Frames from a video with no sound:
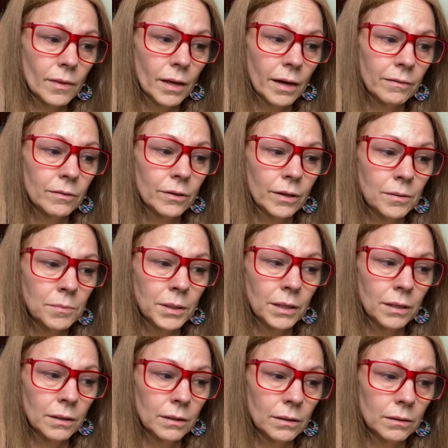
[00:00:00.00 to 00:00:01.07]
after
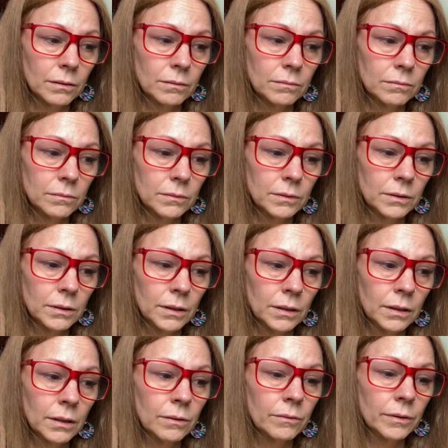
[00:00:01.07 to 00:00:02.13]
amanita and
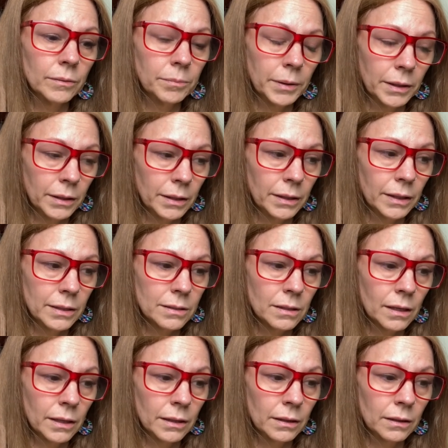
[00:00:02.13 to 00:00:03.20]
getting rid of panic and
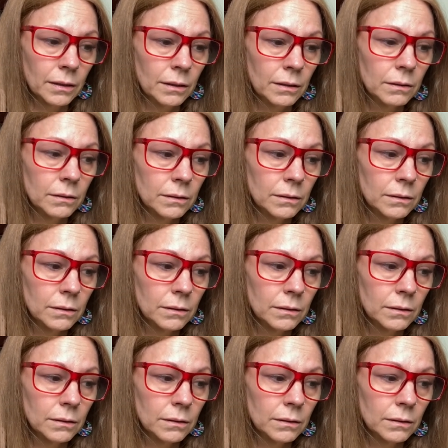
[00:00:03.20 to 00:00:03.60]
anxiety.